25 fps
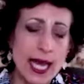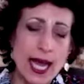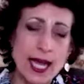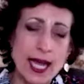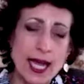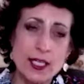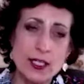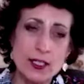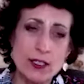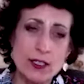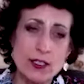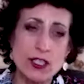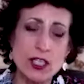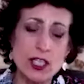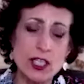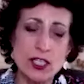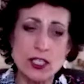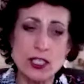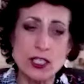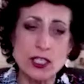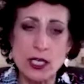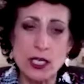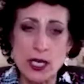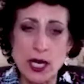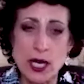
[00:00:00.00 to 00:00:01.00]
is just
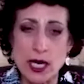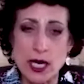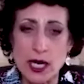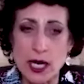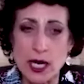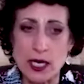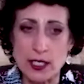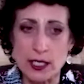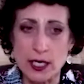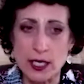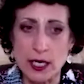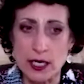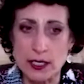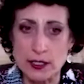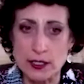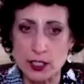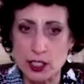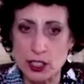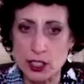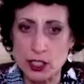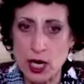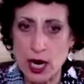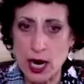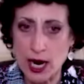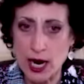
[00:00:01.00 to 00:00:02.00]
a
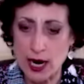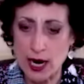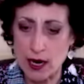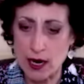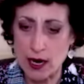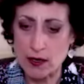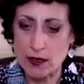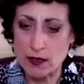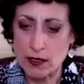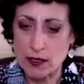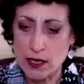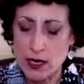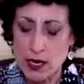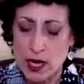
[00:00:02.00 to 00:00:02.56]
chart